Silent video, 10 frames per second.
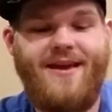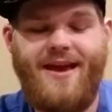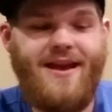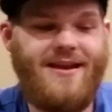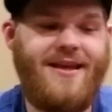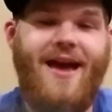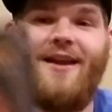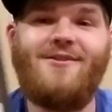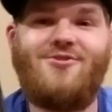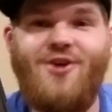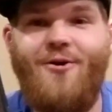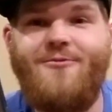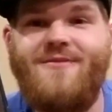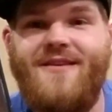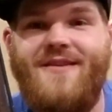Indiana
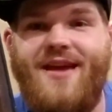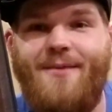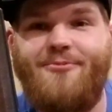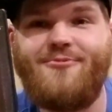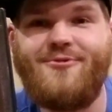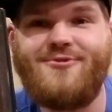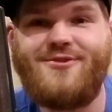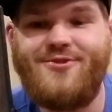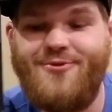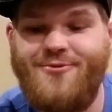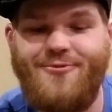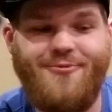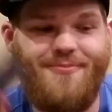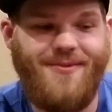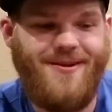Jones and the Emperor's
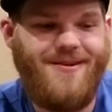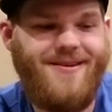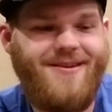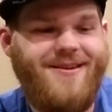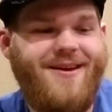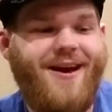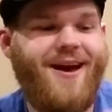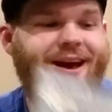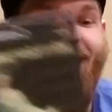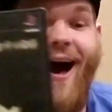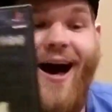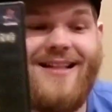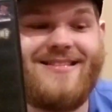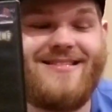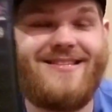Tomb.
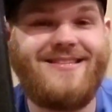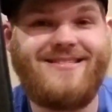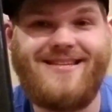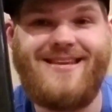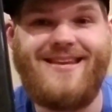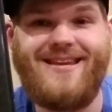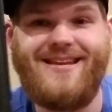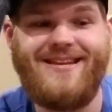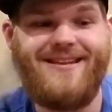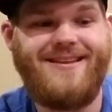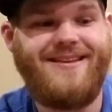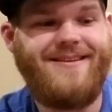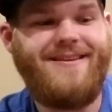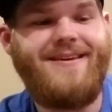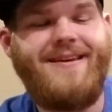Constantine.
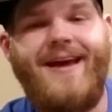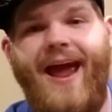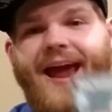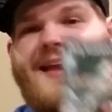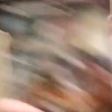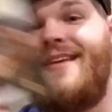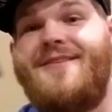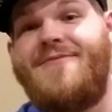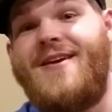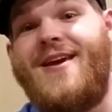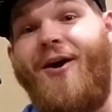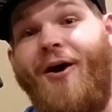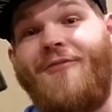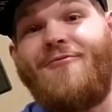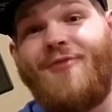ATV
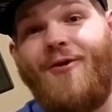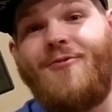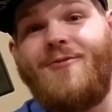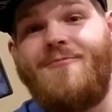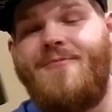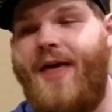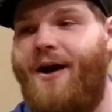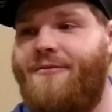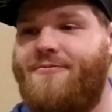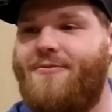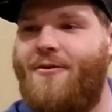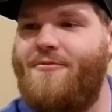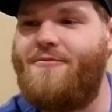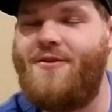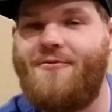Off-Road
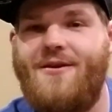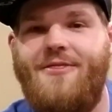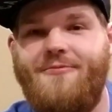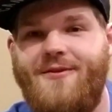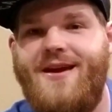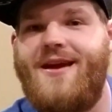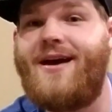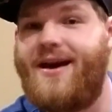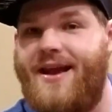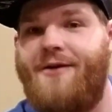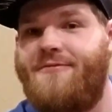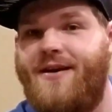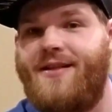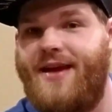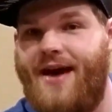Fury 3. I now
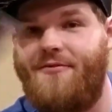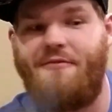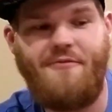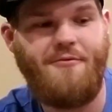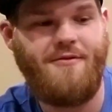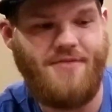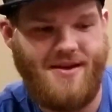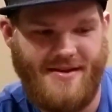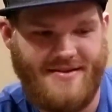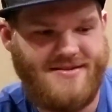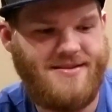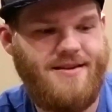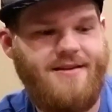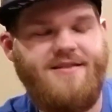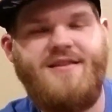finally have all 4 of these.
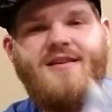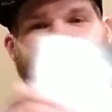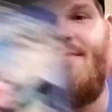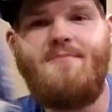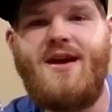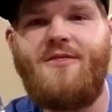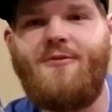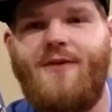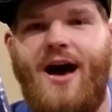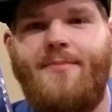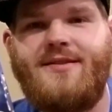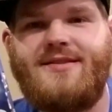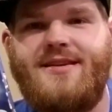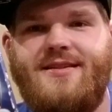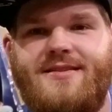Meet the
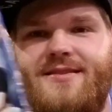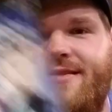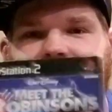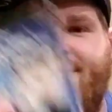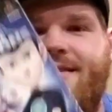Robinsons.